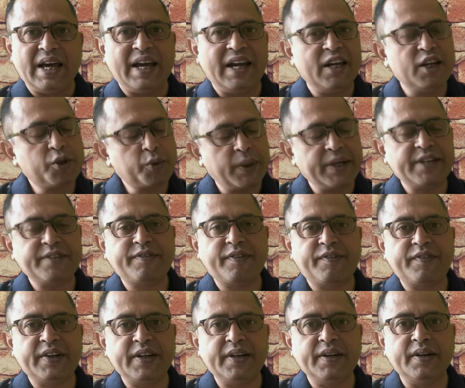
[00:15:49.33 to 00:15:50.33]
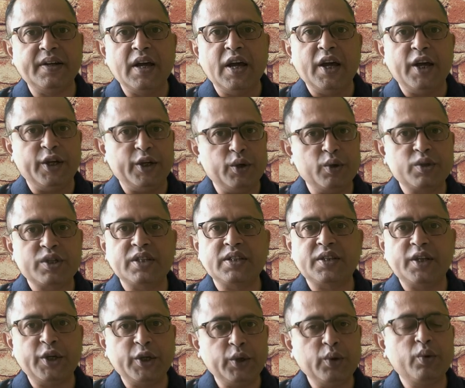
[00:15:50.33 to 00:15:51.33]
In 2015, using
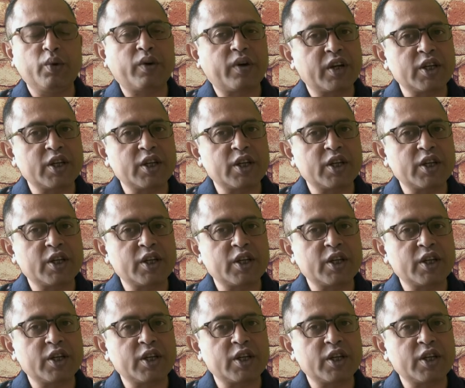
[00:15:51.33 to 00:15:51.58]
the new